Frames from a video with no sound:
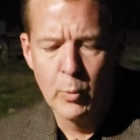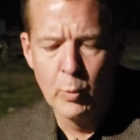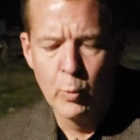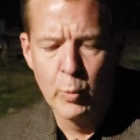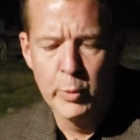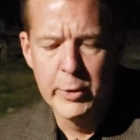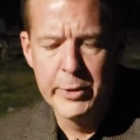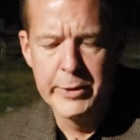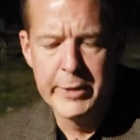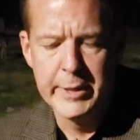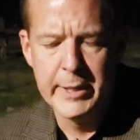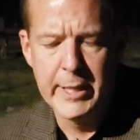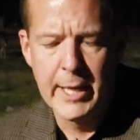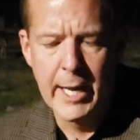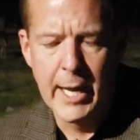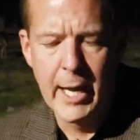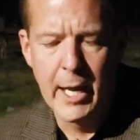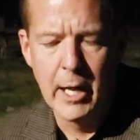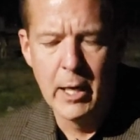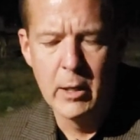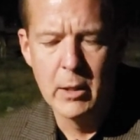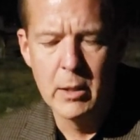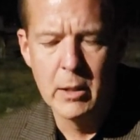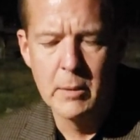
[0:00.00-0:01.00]
with the
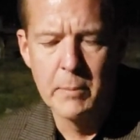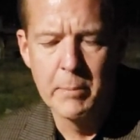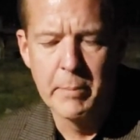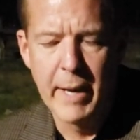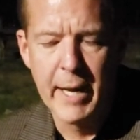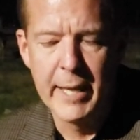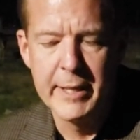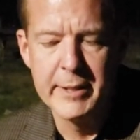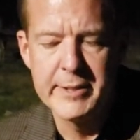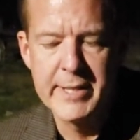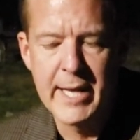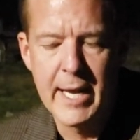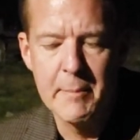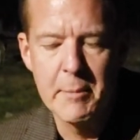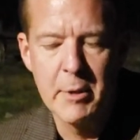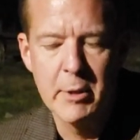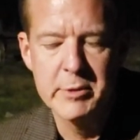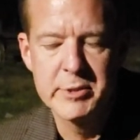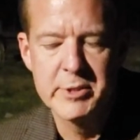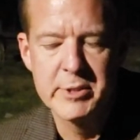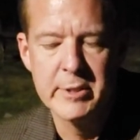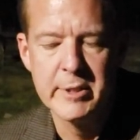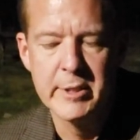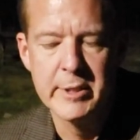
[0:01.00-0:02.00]
uh, by the time I
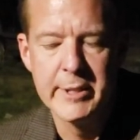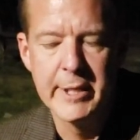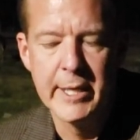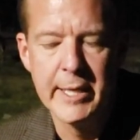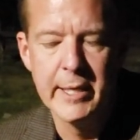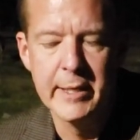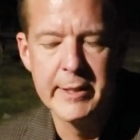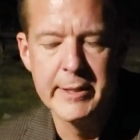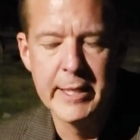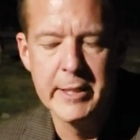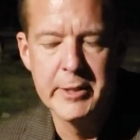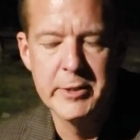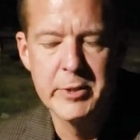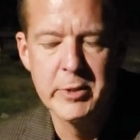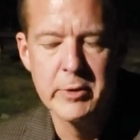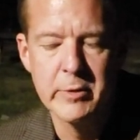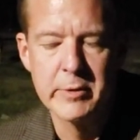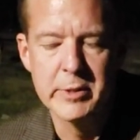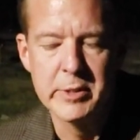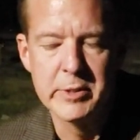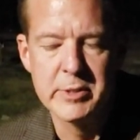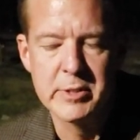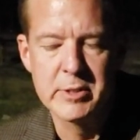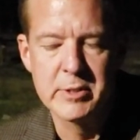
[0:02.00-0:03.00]
was in the day, day two
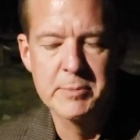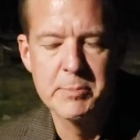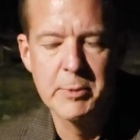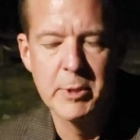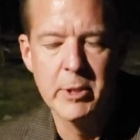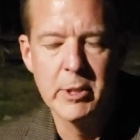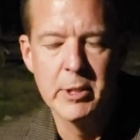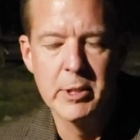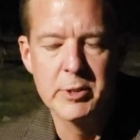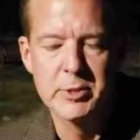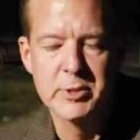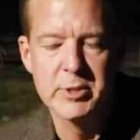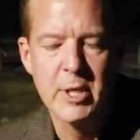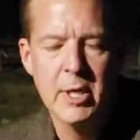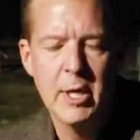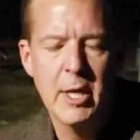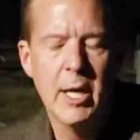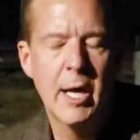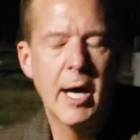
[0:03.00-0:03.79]
of this experience,